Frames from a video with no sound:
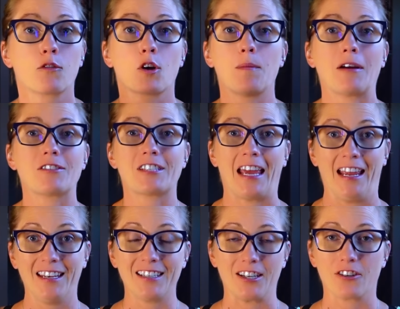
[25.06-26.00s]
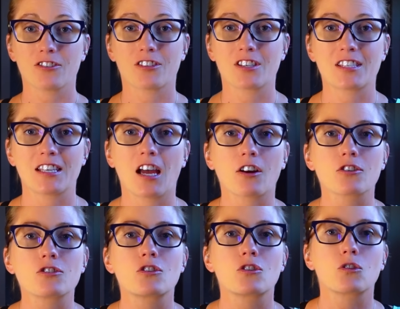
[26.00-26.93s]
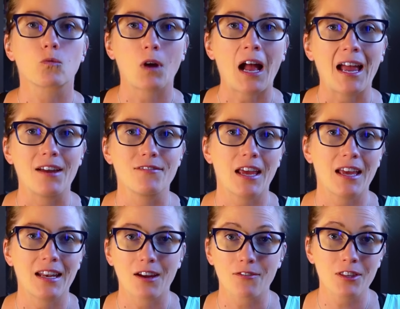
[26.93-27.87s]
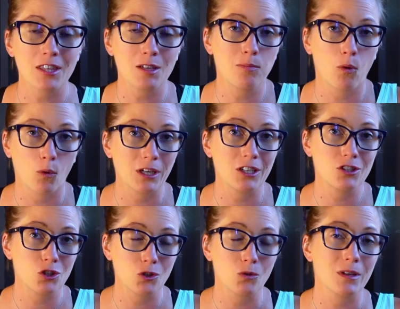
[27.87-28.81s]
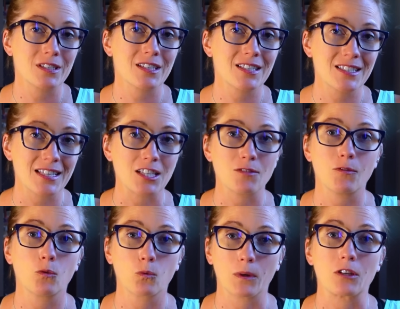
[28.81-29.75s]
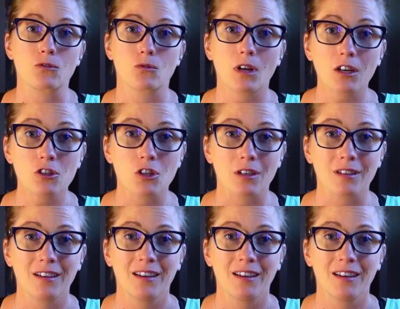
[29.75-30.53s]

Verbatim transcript: For about ten years, the sea otters thrived and everything pointed to a successful reintroduction.